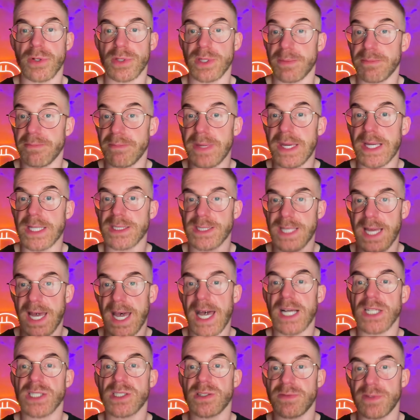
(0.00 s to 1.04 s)
that makes the
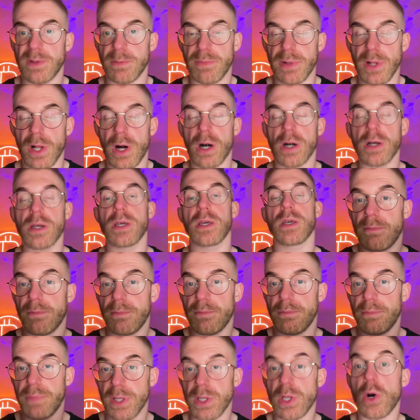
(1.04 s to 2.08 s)
hash of the block
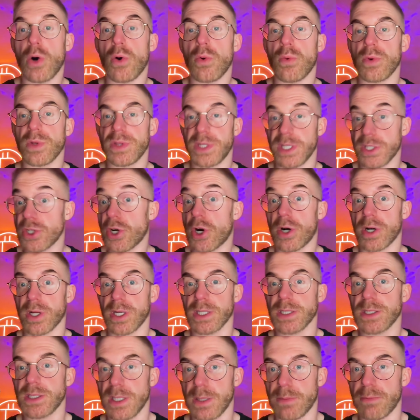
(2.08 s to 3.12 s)
below the
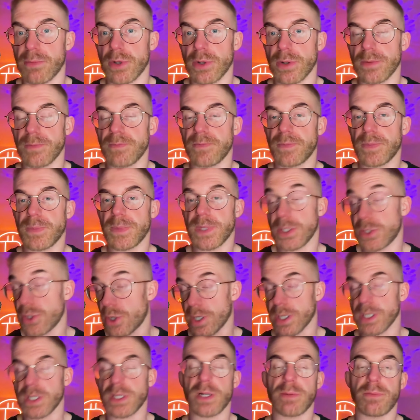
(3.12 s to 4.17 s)
target number. The
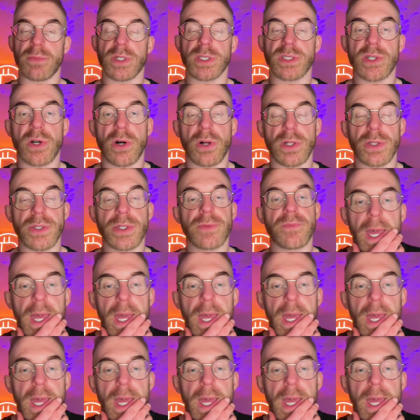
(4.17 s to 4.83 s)
target number, it's called.